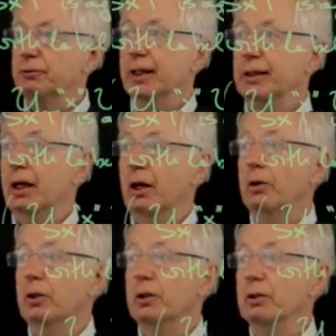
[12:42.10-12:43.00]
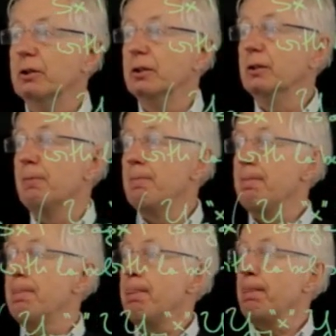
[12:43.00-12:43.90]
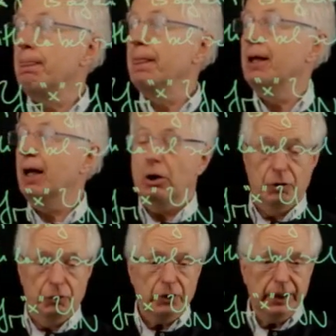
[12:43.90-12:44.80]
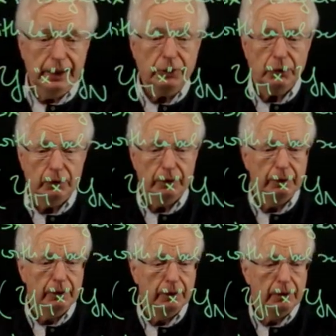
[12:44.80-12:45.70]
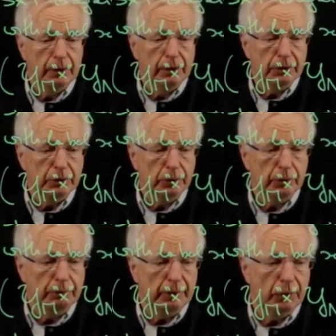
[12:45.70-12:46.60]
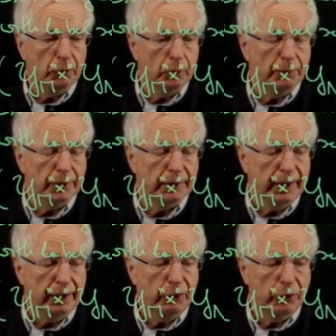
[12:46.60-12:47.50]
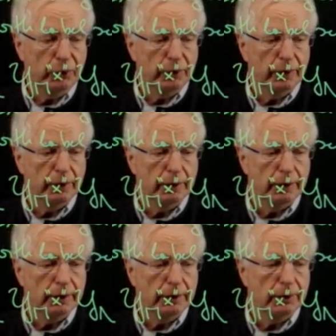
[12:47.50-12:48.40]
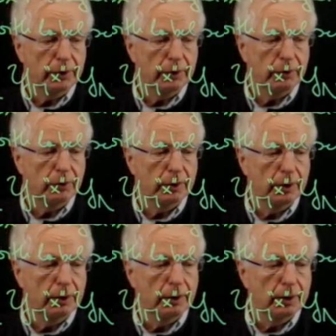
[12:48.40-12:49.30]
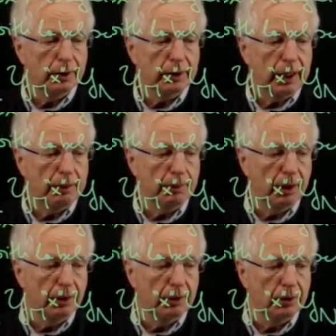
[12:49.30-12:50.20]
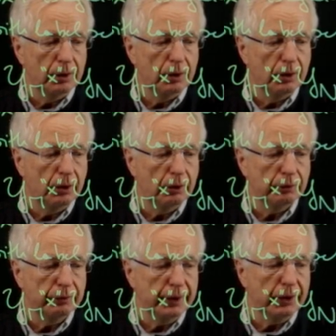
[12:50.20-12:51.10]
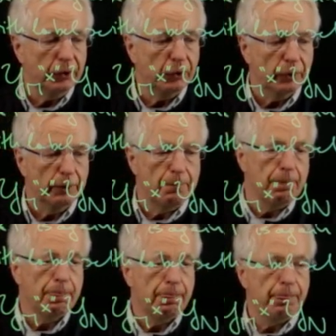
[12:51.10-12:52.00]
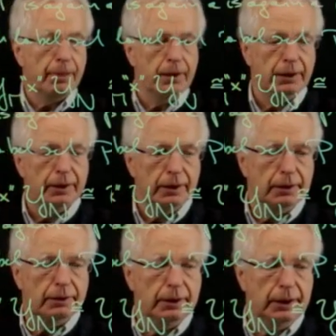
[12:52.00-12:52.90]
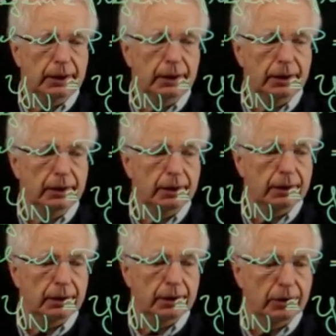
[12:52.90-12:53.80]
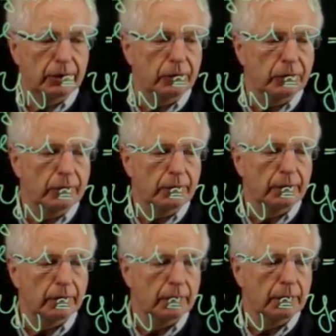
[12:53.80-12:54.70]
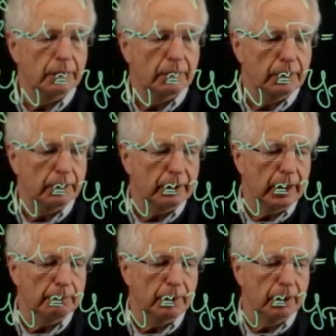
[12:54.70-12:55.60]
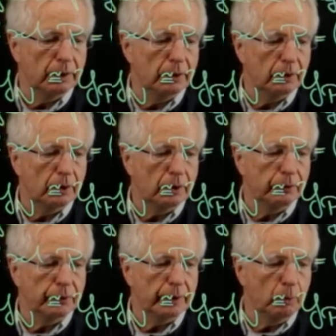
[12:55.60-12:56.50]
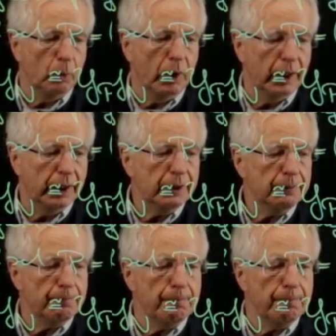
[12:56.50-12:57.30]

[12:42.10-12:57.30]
find our, our strings. So we assume that s is gamma of x. t is gamma of some y.